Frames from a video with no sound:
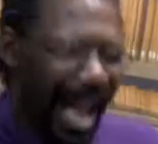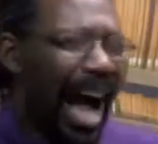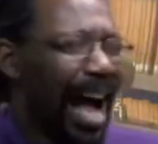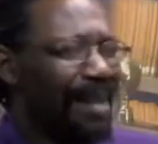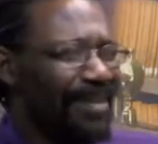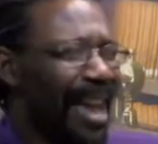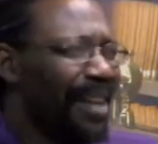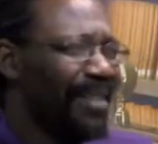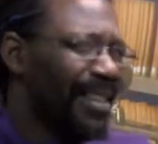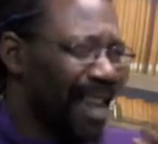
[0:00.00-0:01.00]
I'm
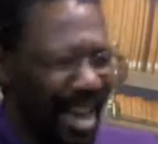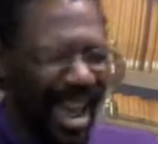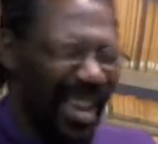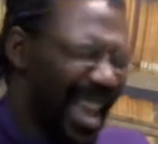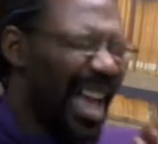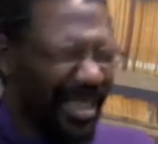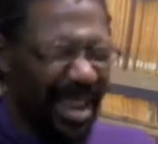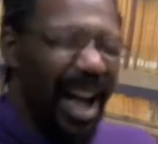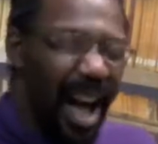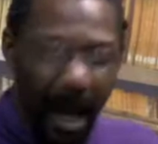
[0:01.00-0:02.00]
never gonna catch
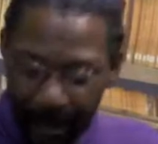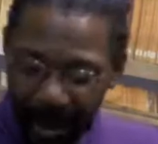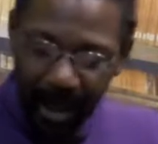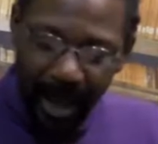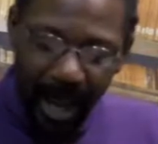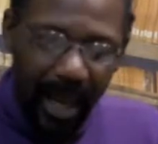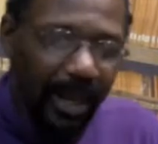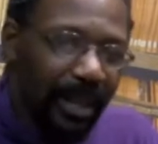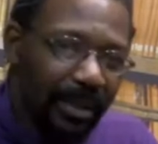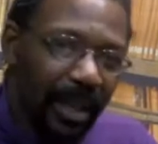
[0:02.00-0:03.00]
up. And
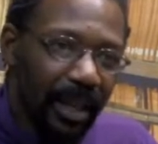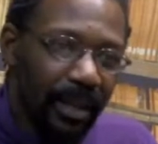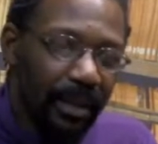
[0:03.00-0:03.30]
he's like,